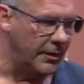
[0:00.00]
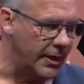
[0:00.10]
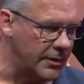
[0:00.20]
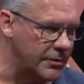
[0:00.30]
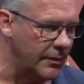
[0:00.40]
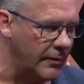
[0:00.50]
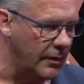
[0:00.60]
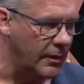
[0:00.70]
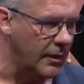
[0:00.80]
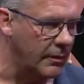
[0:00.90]
under the dash
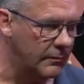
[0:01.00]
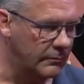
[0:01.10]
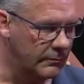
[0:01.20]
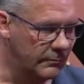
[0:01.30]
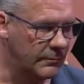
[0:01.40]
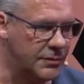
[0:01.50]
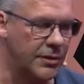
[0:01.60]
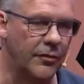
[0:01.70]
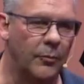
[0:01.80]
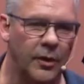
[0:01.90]
and the uh,
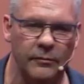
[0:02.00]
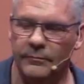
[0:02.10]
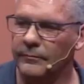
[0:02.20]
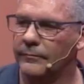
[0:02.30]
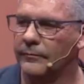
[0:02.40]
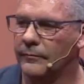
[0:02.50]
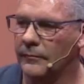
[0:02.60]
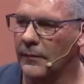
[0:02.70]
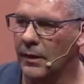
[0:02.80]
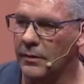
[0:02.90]
steering wheel.
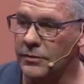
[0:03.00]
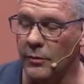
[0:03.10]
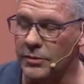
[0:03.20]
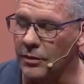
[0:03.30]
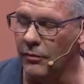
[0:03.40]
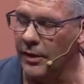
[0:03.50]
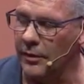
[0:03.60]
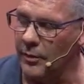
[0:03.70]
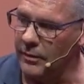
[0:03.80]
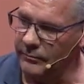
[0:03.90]
So I wasn't
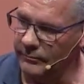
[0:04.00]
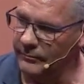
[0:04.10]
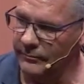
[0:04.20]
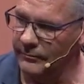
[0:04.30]
going anywhere.